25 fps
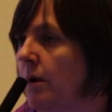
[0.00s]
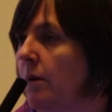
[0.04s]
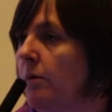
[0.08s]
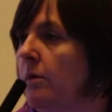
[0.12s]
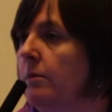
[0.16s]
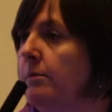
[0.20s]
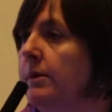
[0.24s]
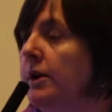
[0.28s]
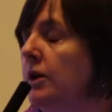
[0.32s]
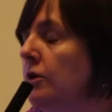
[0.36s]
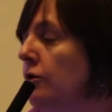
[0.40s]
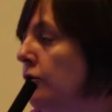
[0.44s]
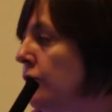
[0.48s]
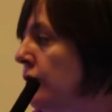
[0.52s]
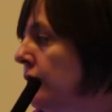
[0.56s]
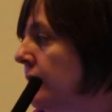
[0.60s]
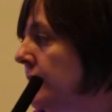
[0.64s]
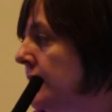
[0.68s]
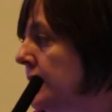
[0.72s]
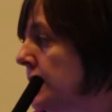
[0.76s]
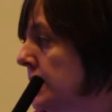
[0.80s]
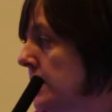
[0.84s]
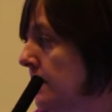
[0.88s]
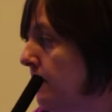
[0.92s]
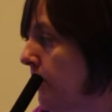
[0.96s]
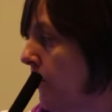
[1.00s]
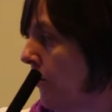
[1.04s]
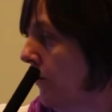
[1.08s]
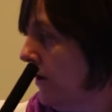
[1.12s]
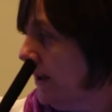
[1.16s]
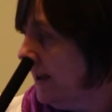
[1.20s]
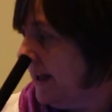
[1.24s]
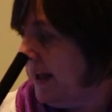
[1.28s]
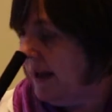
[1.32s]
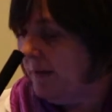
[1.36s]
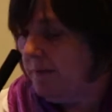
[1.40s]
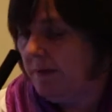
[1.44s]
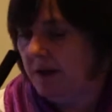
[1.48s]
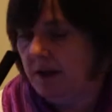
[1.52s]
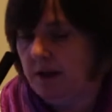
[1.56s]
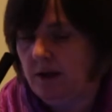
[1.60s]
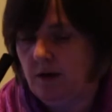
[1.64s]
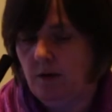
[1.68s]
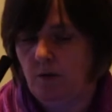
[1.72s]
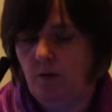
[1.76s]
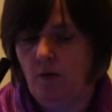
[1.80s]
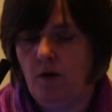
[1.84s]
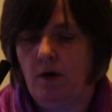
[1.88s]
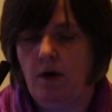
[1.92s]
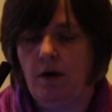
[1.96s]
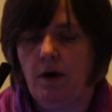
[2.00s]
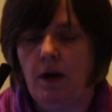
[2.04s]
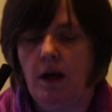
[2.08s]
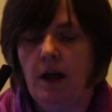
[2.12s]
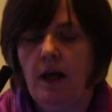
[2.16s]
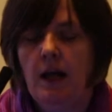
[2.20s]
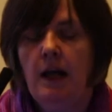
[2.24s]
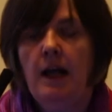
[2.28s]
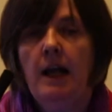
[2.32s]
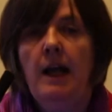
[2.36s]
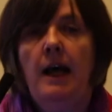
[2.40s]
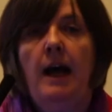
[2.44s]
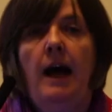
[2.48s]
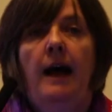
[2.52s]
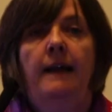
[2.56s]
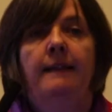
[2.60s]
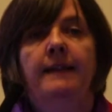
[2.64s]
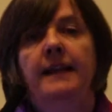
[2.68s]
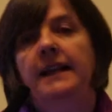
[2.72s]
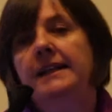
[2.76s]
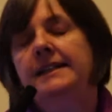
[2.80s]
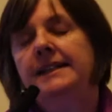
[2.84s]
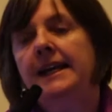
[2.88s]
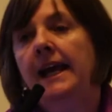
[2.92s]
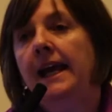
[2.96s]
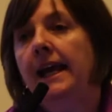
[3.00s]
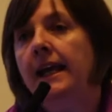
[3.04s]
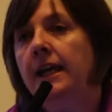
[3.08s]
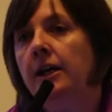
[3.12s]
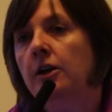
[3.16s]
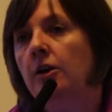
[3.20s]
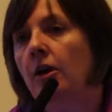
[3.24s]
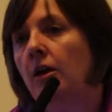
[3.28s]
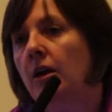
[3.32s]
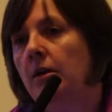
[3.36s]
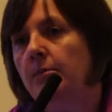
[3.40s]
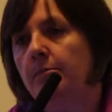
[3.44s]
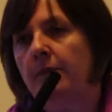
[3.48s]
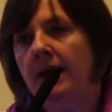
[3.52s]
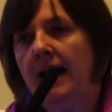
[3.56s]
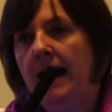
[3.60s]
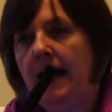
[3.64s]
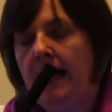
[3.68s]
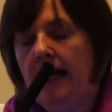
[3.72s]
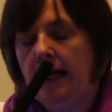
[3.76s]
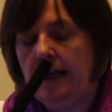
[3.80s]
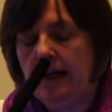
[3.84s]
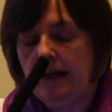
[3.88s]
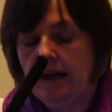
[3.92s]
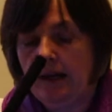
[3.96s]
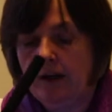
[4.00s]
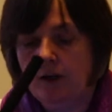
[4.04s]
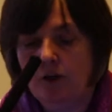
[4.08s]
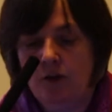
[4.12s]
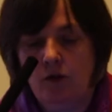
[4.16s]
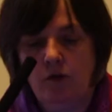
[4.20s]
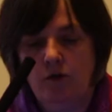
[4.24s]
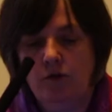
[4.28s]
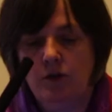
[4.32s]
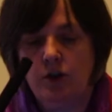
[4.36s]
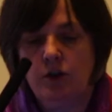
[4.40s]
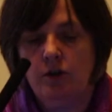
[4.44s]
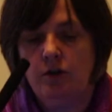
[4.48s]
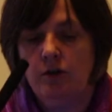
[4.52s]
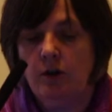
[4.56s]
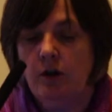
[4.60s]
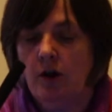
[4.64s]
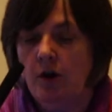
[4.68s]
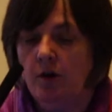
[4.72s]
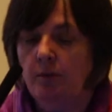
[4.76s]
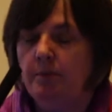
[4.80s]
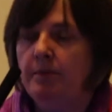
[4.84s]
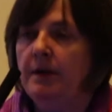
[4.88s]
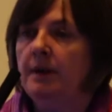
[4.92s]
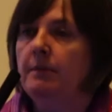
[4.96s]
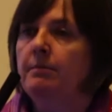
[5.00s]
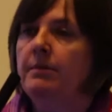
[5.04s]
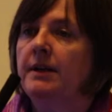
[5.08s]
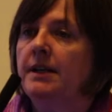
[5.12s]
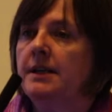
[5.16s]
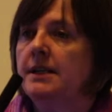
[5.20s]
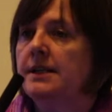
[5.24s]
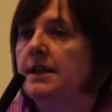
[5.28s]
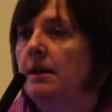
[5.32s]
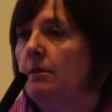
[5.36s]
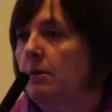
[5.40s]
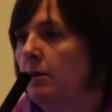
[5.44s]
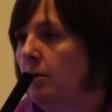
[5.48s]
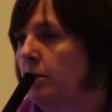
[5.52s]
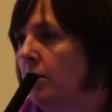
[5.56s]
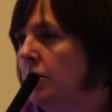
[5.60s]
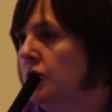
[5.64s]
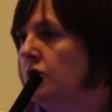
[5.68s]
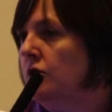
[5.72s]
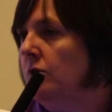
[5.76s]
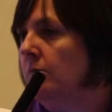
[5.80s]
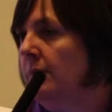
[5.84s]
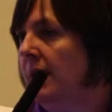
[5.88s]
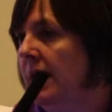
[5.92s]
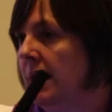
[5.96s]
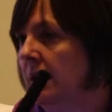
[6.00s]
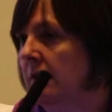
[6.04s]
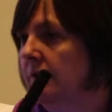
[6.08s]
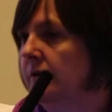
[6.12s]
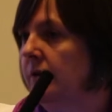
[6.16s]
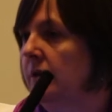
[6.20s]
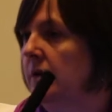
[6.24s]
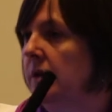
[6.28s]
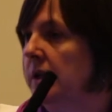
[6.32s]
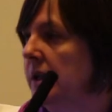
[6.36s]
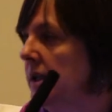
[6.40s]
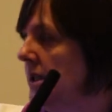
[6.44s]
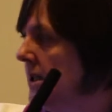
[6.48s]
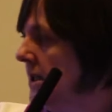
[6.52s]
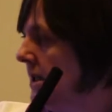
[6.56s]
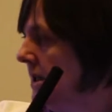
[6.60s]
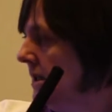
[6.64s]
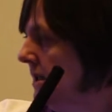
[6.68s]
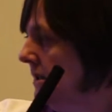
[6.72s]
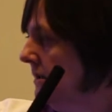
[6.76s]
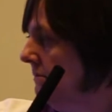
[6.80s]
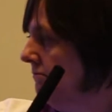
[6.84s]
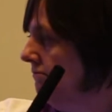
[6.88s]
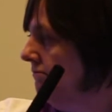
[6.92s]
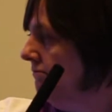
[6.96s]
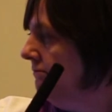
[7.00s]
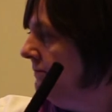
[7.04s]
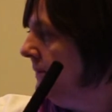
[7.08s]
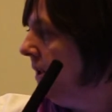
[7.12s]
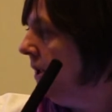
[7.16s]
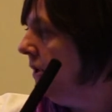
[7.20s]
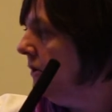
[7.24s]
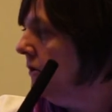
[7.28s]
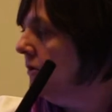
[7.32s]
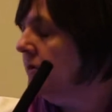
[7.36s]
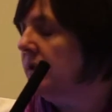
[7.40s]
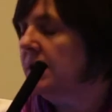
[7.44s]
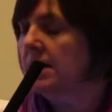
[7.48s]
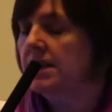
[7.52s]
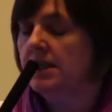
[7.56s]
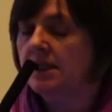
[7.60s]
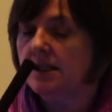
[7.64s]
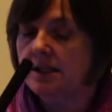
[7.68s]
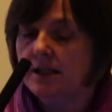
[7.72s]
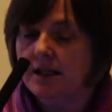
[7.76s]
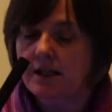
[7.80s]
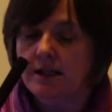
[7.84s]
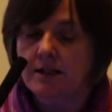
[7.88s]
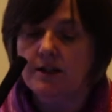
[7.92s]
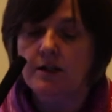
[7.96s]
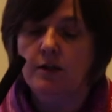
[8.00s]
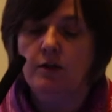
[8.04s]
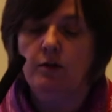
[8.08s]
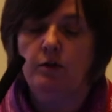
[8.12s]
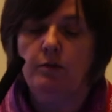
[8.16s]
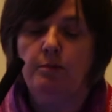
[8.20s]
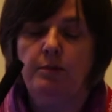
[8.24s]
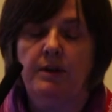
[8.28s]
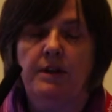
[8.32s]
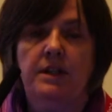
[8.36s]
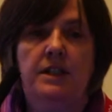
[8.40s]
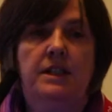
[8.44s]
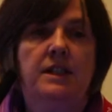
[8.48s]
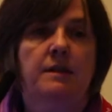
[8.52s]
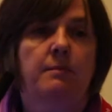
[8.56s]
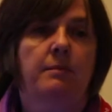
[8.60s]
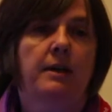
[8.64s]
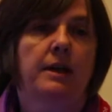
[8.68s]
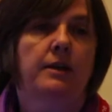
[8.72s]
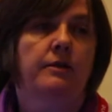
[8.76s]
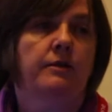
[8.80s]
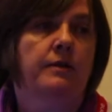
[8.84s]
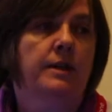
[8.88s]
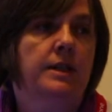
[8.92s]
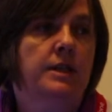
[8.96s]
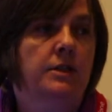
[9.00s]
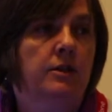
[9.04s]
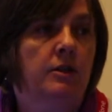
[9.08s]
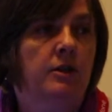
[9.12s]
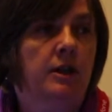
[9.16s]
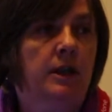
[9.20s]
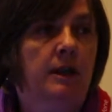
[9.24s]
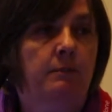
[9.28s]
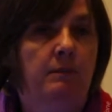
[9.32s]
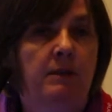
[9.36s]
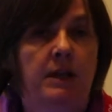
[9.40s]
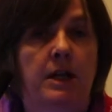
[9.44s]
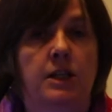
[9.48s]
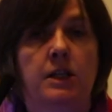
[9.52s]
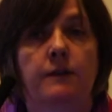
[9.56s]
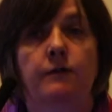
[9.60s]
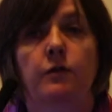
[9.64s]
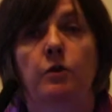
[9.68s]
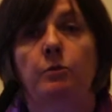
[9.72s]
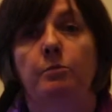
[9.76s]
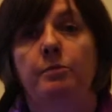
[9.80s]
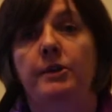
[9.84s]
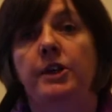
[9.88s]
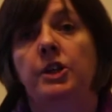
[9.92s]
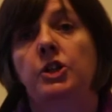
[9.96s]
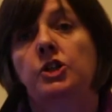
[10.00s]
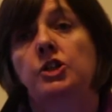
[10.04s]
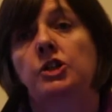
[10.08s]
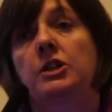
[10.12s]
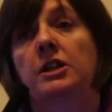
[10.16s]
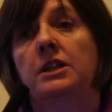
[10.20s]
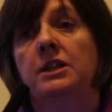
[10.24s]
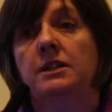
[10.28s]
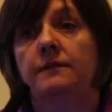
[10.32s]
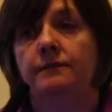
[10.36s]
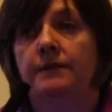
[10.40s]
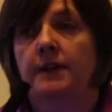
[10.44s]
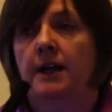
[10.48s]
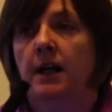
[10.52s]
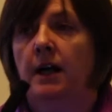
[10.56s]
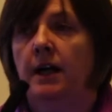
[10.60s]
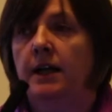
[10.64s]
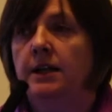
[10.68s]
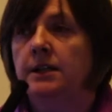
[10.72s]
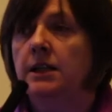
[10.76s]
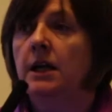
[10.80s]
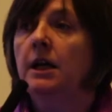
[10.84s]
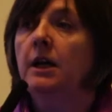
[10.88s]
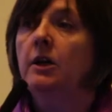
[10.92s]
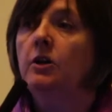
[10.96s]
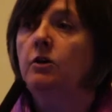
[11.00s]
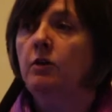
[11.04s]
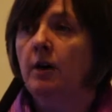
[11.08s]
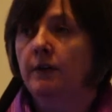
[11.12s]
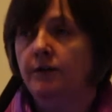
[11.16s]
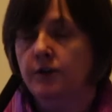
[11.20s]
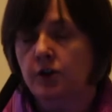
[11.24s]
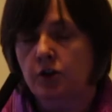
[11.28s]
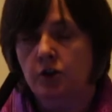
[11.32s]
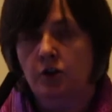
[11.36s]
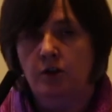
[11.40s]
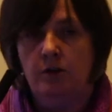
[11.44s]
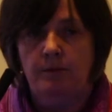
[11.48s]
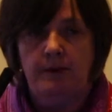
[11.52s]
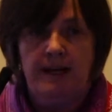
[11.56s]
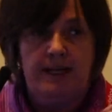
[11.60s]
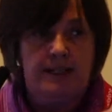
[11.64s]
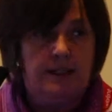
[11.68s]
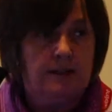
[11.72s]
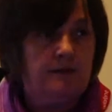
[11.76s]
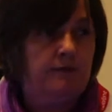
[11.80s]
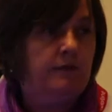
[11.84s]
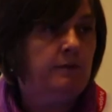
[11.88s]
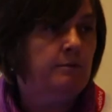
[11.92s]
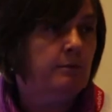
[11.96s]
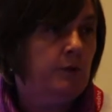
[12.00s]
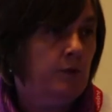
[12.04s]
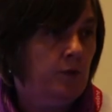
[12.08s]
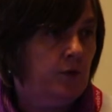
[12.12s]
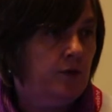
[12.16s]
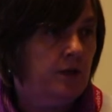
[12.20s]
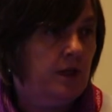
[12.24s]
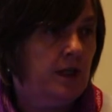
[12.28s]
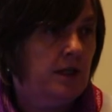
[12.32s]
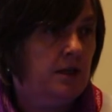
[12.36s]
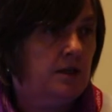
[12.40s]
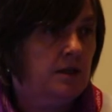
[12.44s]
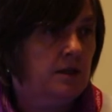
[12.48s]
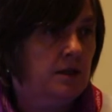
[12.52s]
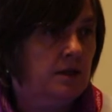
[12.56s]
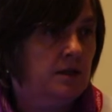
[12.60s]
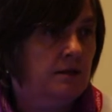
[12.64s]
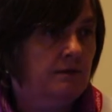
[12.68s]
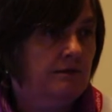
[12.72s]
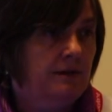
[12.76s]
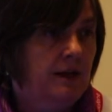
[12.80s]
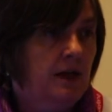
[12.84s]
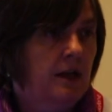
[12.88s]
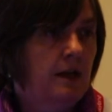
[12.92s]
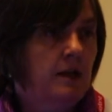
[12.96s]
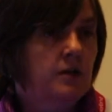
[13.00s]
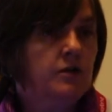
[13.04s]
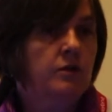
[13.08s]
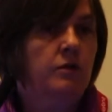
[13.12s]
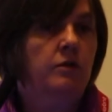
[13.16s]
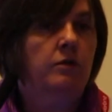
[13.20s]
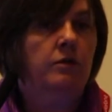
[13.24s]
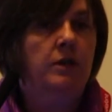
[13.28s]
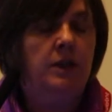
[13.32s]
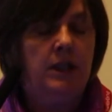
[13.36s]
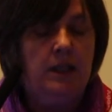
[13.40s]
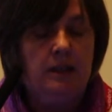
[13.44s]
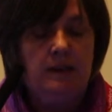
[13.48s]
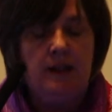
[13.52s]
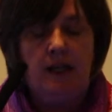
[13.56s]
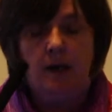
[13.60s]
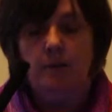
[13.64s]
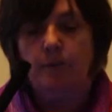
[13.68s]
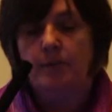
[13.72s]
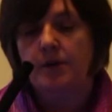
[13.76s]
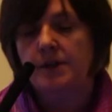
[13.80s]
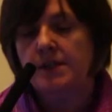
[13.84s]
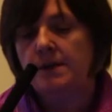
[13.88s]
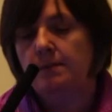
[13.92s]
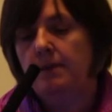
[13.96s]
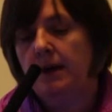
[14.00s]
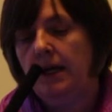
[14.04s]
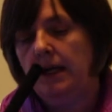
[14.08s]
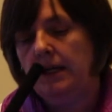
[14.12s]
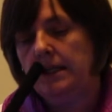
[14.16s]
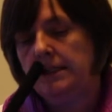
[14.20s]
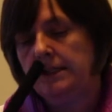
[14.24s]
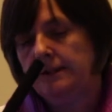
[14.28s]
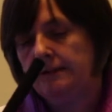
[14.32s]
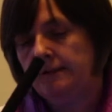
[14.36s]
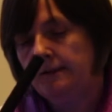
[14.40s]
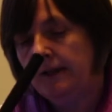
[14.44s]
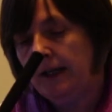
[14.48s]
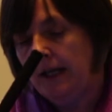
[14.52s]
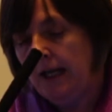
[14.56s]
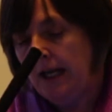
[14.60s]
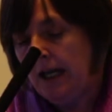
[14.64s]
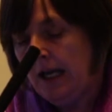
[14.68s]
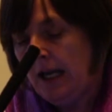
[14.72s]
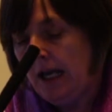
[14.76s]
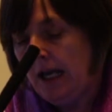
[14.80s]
would be useful to support them in their work? And then take it all back and go to young people and say, well, what do you make of all this? You know, this is these youth participatory study. Because if you bridge the divide, you have to come at it from both ends. So you need that perspective.